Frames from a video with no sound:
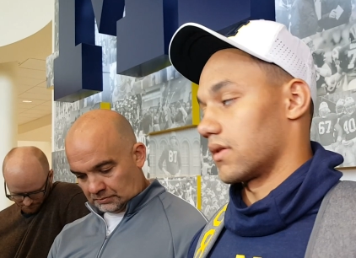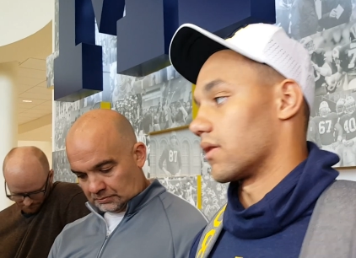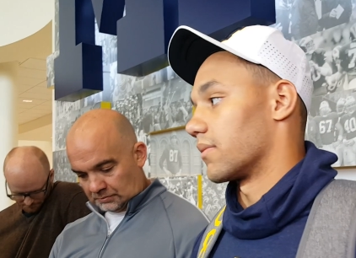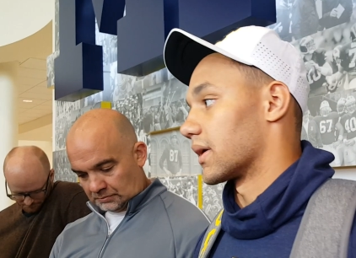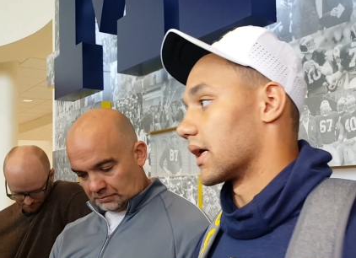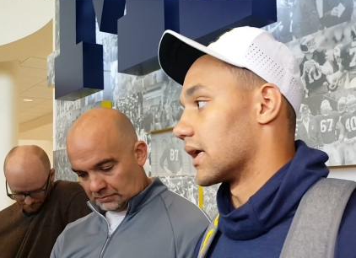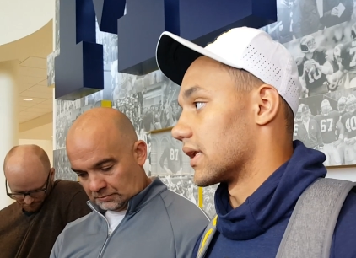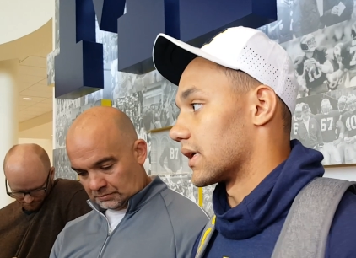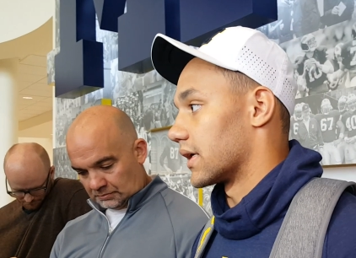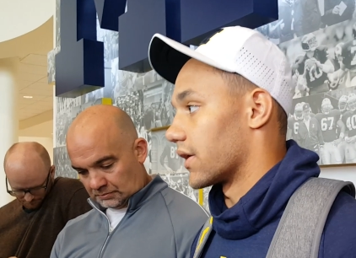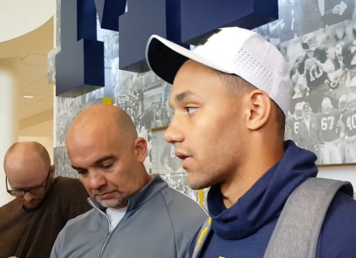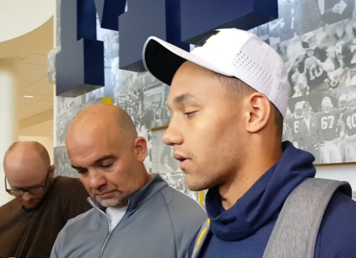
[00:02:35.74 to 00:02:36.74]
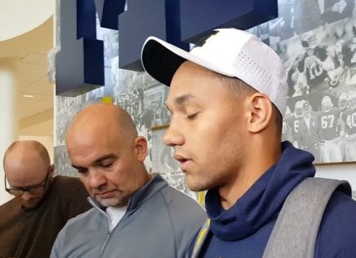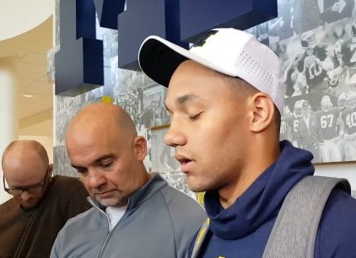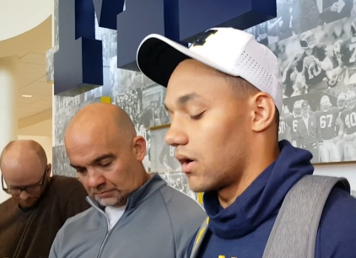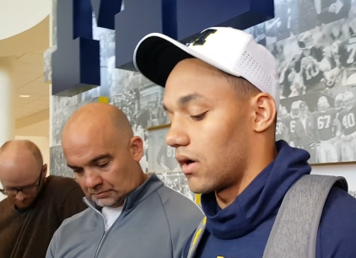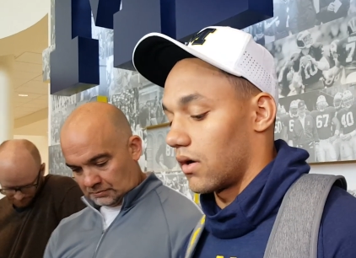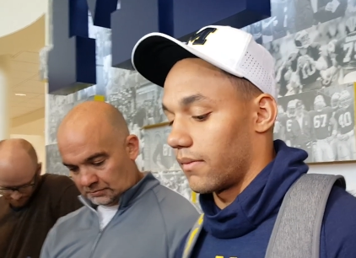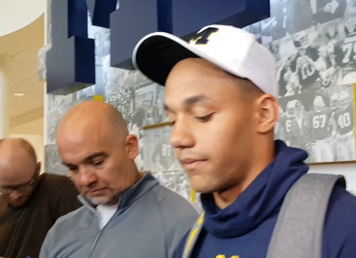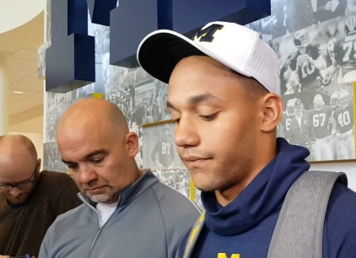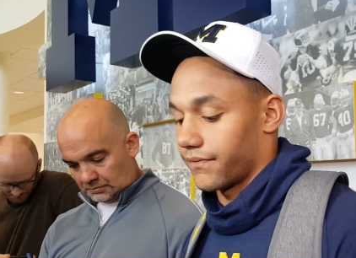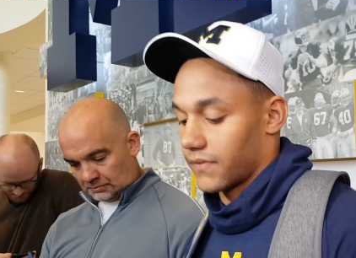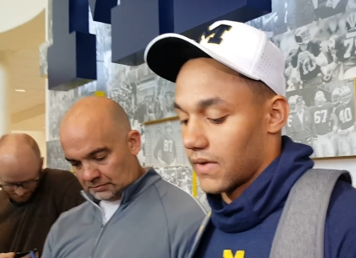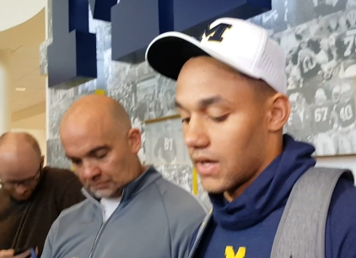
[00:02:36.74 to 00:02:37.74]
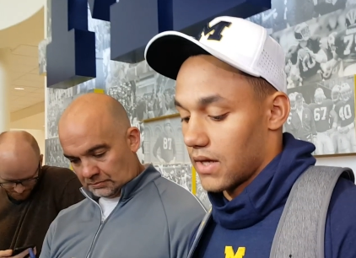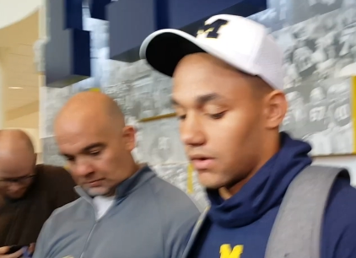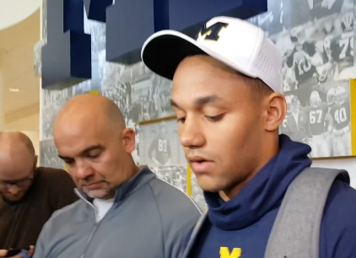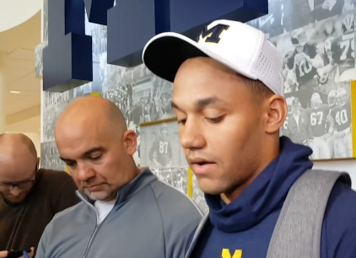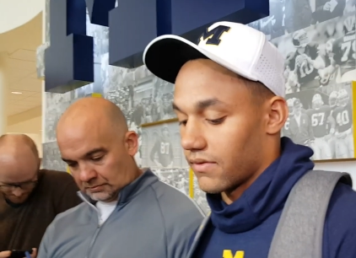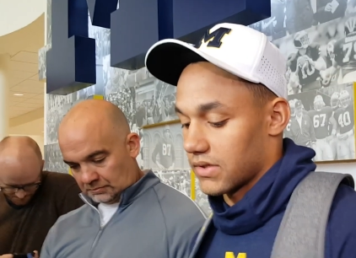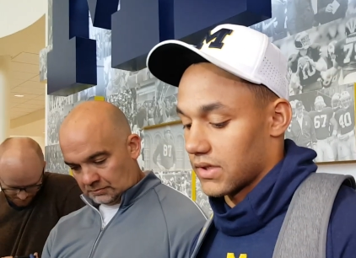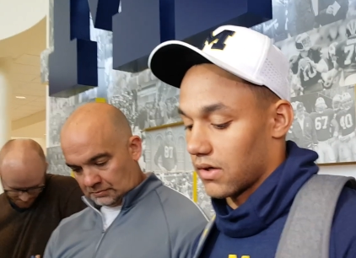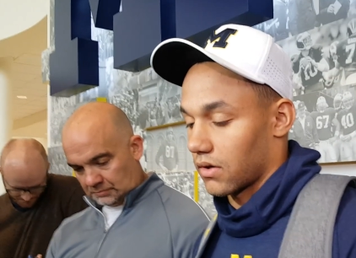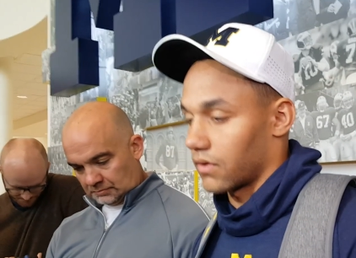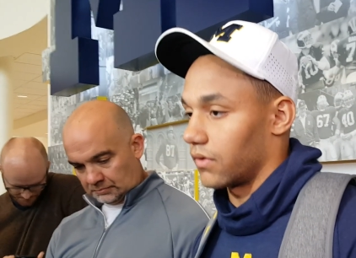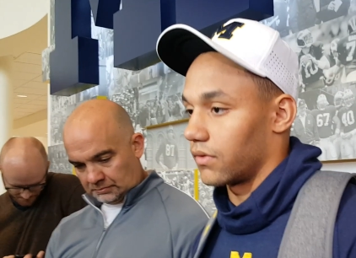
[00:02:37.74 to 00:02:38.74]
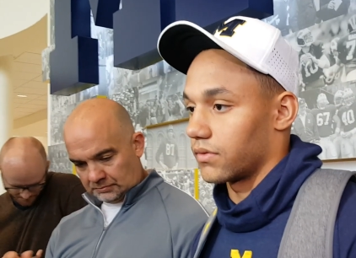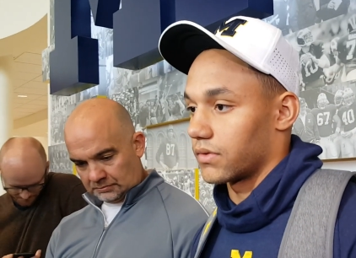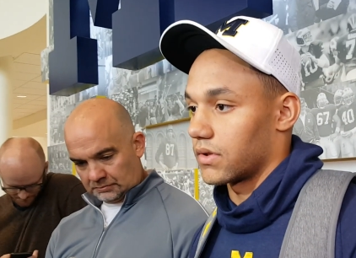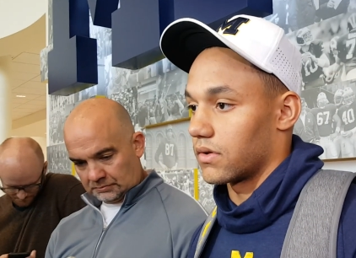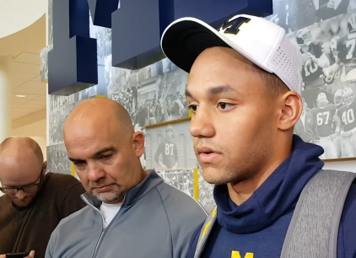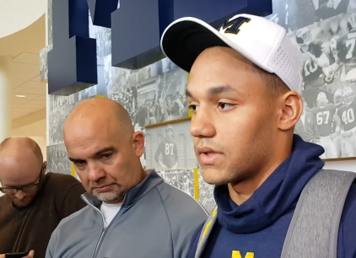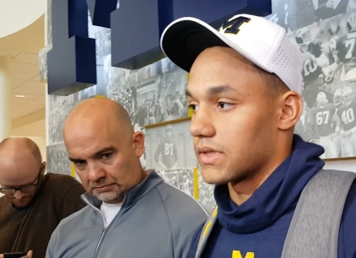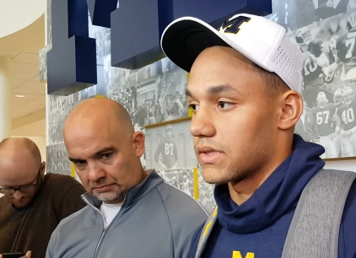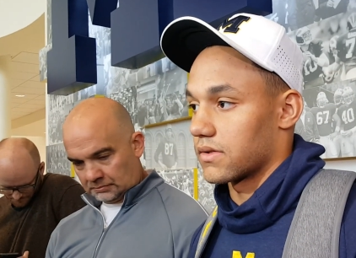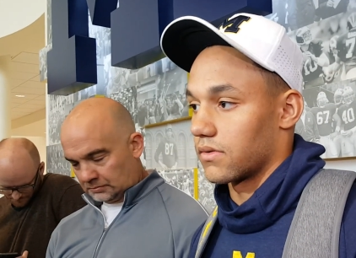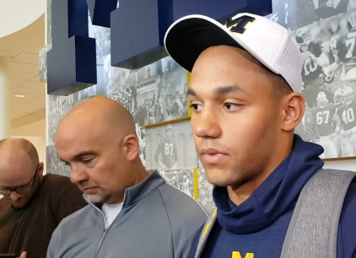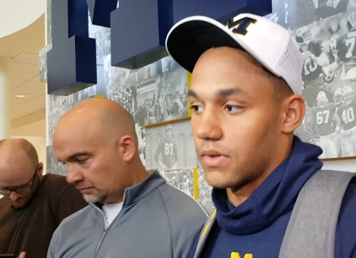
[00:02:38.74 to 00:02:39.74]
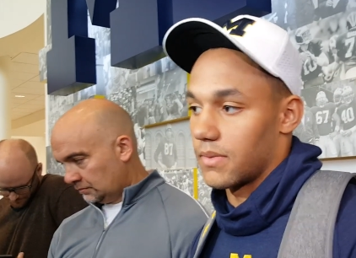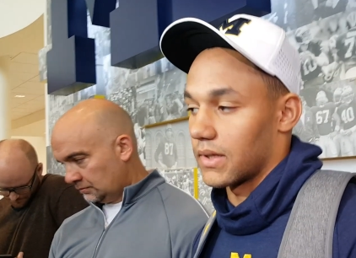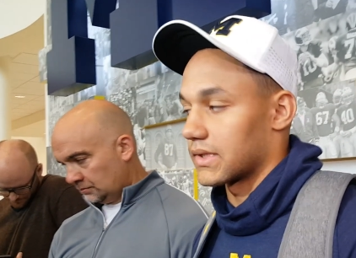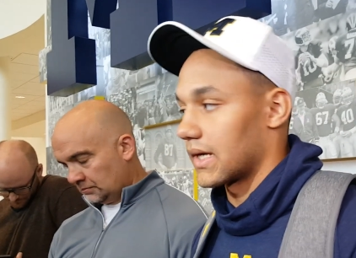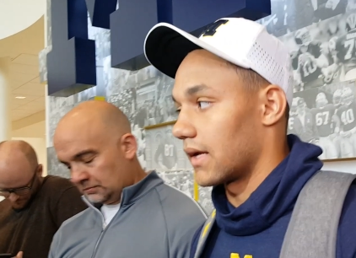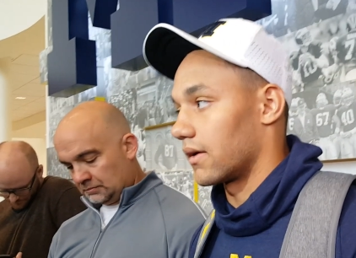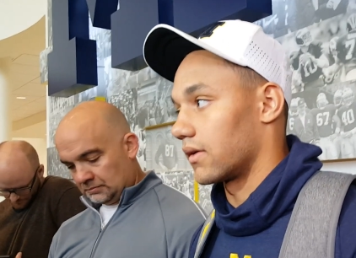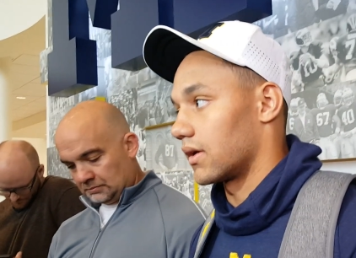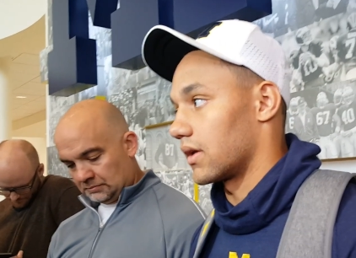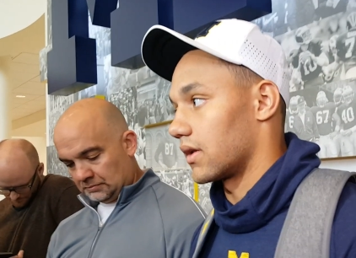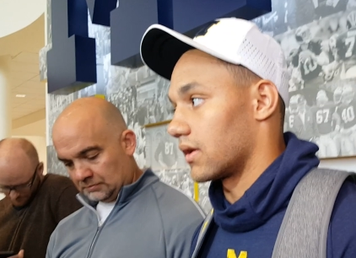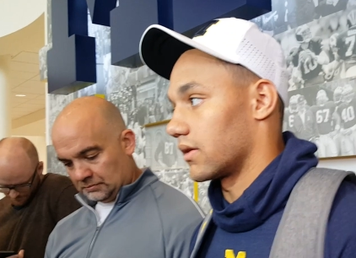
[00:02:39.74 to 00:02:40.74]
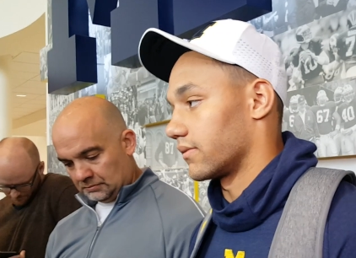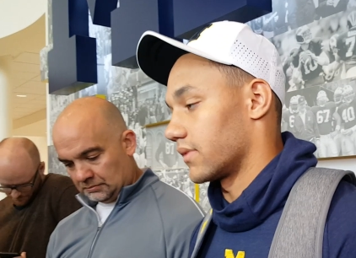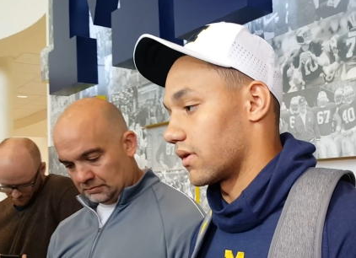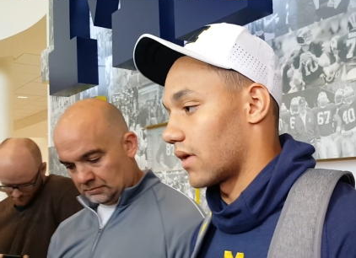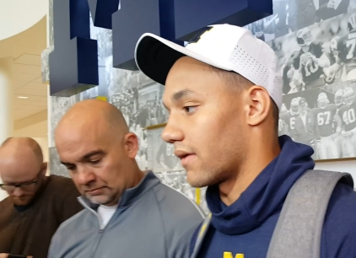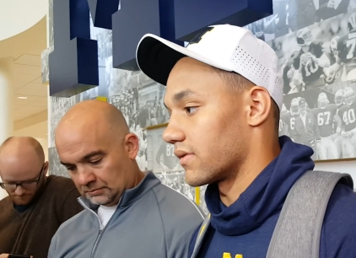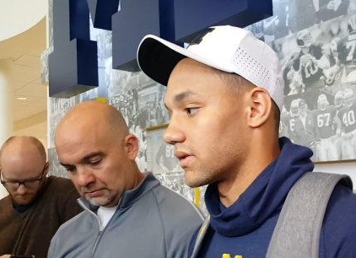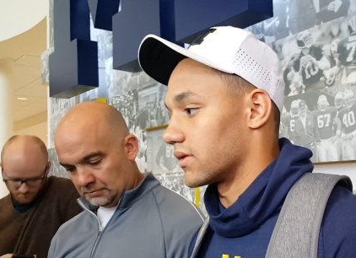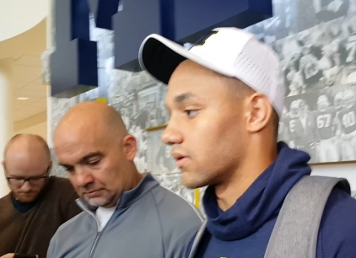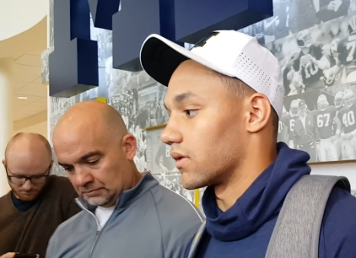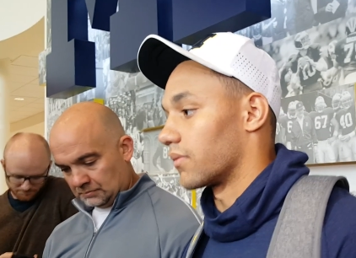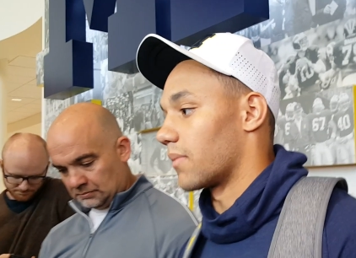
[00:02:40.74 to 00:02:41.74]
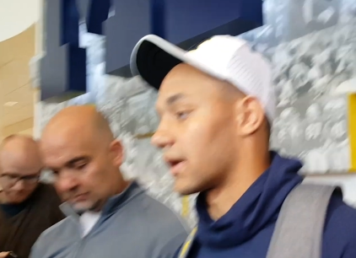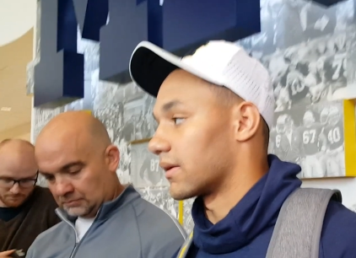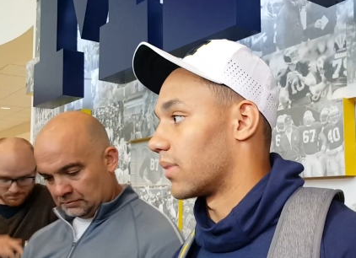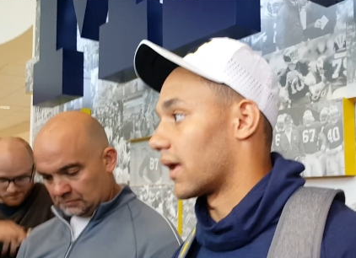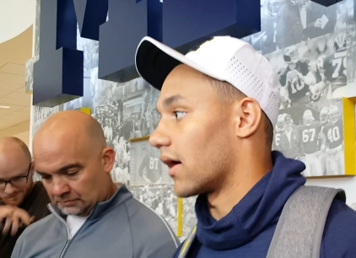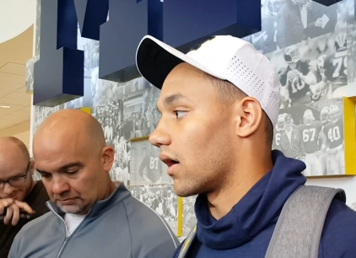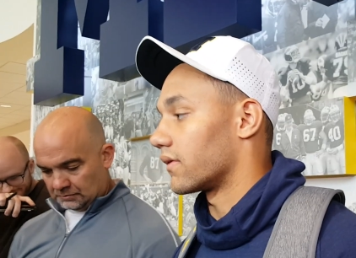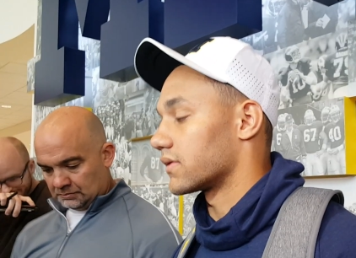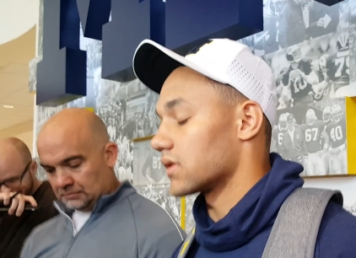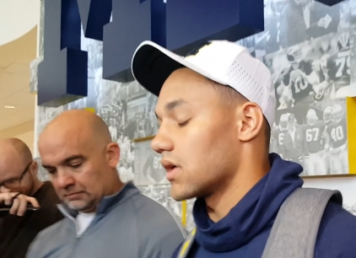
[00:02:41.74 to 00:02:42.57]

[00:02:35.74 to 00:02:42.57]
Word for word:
Speaker 1: know beginning of the year, um, and you know, obviously our goal you know is to win the Big Ten and, and you know, obviously you know, make the playoffs.